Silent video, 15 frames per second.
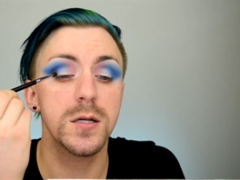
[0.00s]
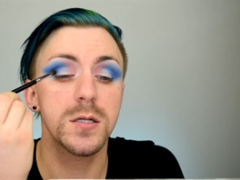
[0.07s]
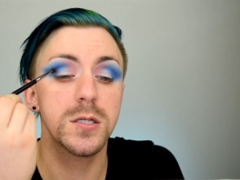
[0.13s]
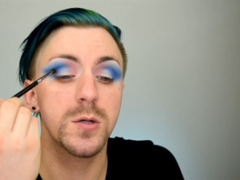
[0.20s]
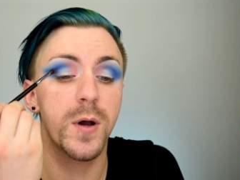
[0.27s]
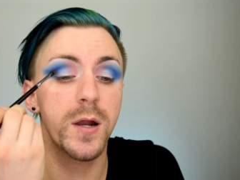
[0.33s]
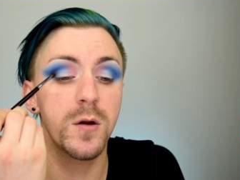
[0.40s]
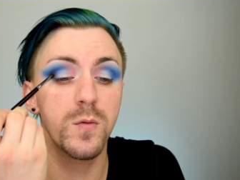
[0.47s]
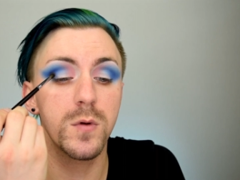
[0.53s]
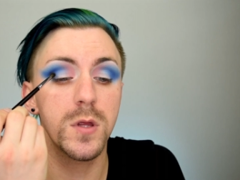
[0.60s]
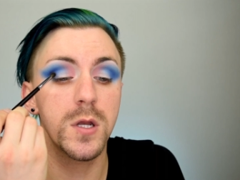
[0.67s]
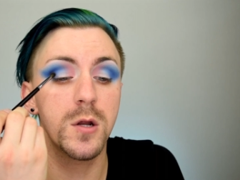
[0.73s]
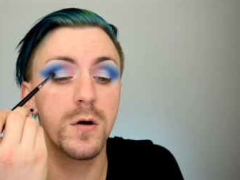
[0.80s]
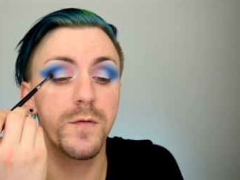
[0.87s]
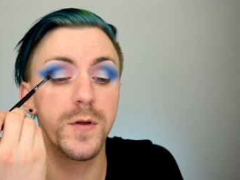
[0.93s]
So I don't
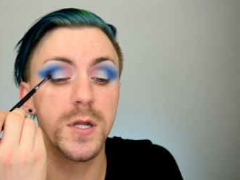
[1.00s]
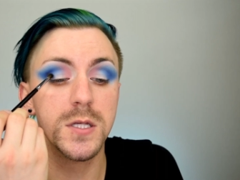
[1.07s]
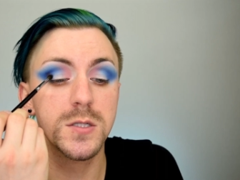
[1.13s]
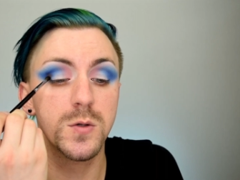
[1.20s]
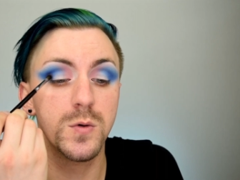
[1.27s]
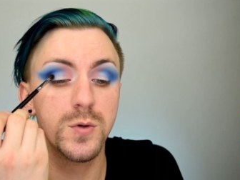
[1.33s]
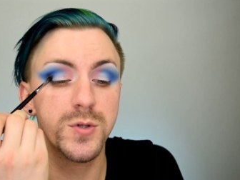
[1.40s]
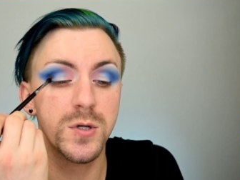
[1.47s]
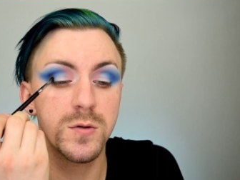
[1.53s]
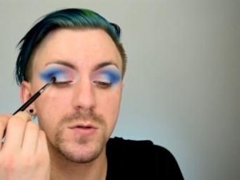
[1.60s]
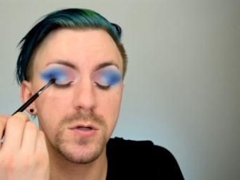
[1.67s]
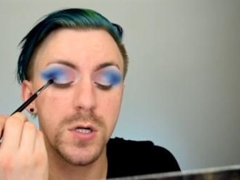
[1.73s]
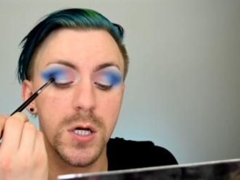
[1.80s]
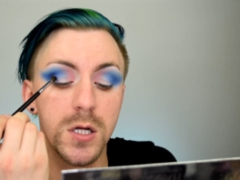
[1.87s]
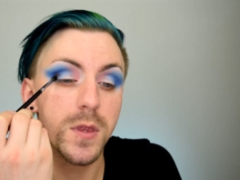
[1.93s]
really know if it is cool toned
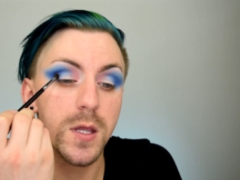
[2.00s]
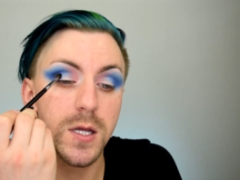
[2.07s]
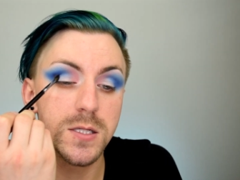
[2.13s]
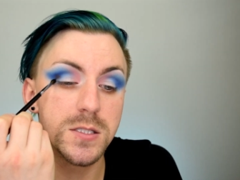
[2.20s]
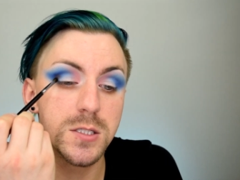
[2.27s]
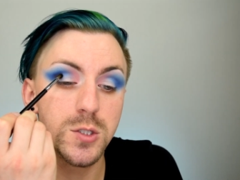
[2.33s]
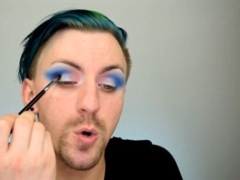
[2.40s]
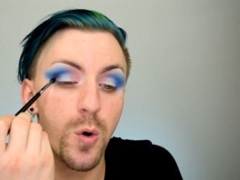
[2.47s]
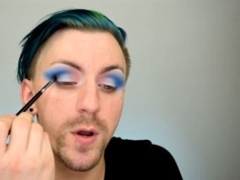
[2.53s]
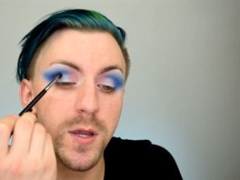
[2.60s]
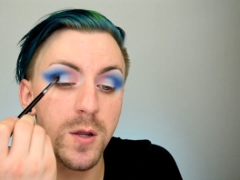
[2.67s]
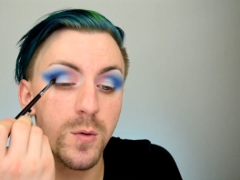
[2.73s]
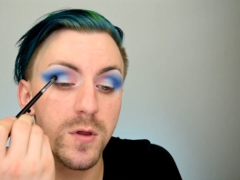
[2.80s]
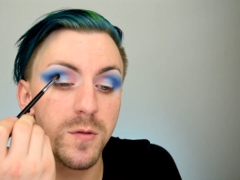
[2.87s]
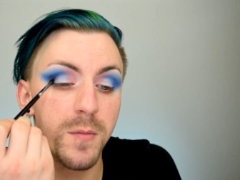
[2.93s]
or not. It's
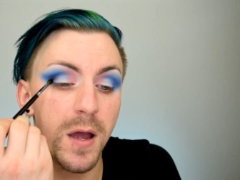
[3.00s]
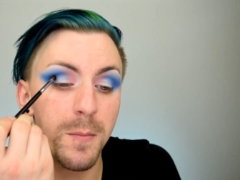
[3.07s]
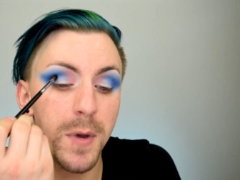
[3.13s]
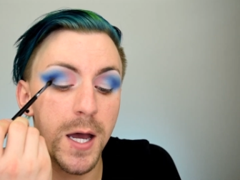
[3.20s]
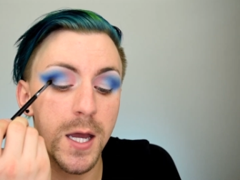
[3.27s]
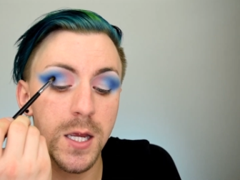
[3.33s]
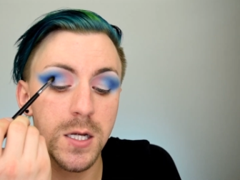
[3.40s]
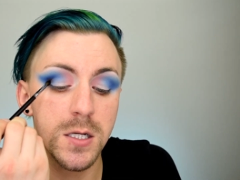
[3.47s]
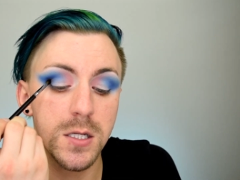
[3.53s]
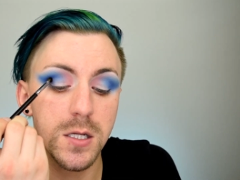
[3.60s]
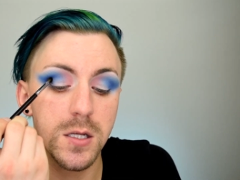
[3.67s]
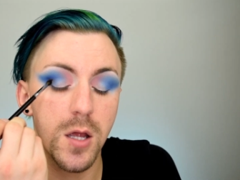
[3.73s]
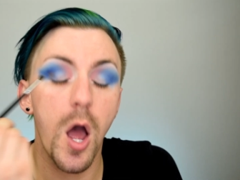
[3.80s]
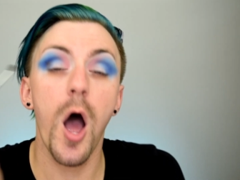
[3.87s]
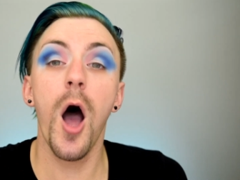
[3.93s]
toying with my mind.
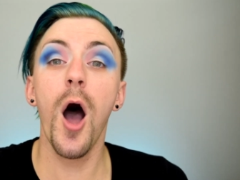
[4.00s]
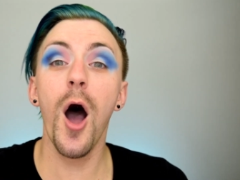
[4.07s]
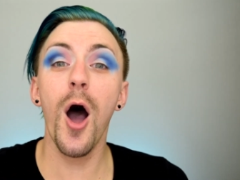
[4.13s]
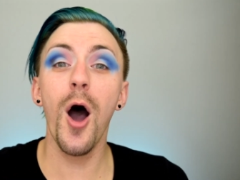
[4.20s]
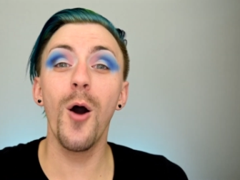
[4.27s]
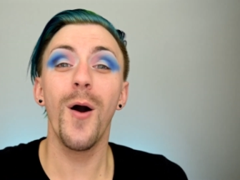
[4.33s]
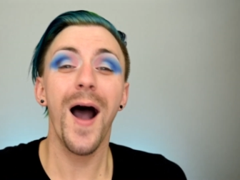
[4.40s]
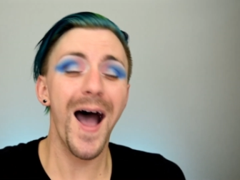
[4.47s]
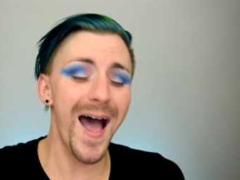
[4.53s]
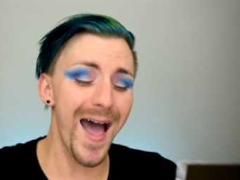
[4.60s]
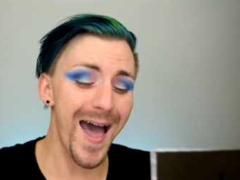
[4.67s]
Oh!